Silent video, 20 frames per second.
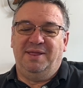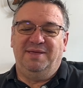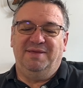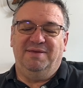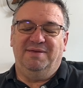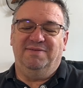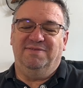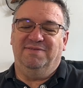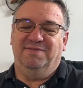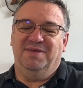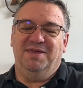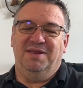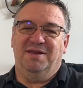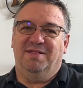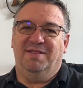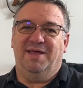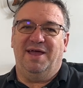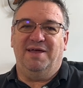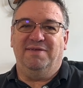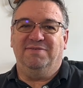It was in
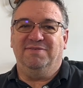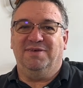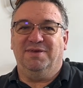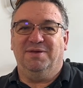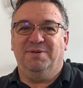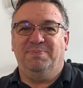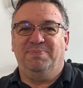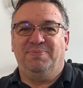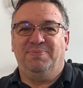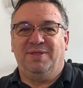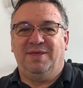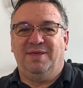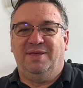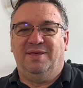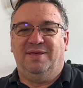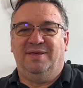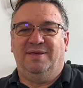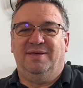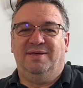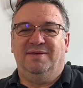Alaska.
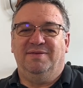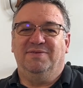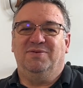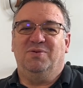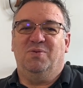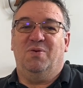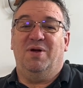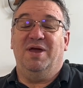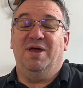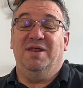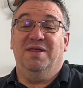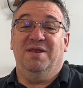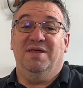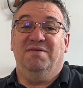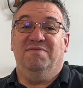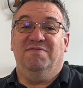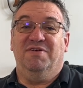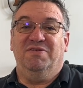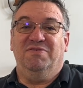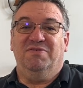Quite an
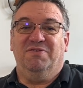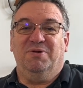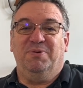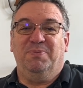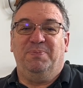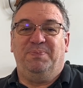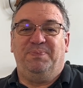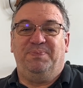adventure.